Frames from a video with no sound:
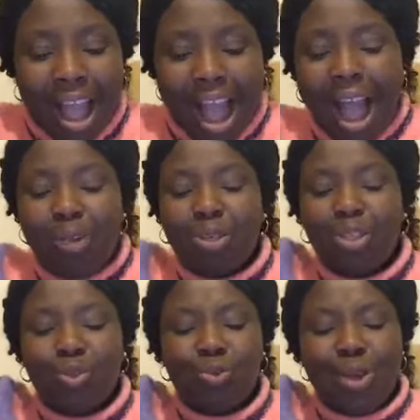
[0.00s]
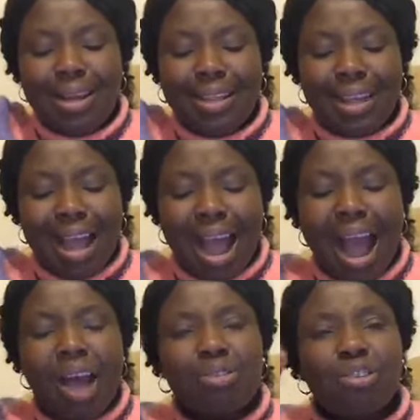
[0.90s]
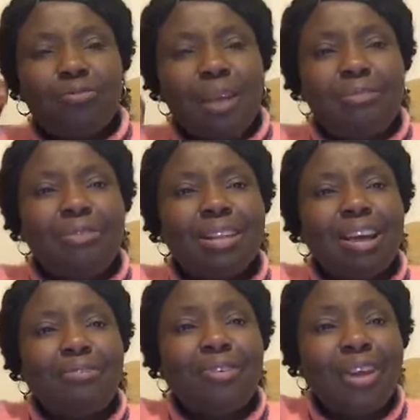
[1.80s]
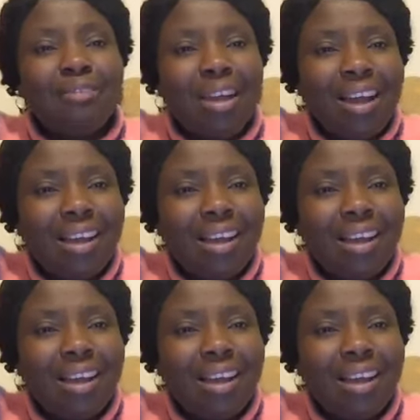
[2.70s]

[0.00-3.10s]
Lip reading: I will dwell in the house of my Father forever.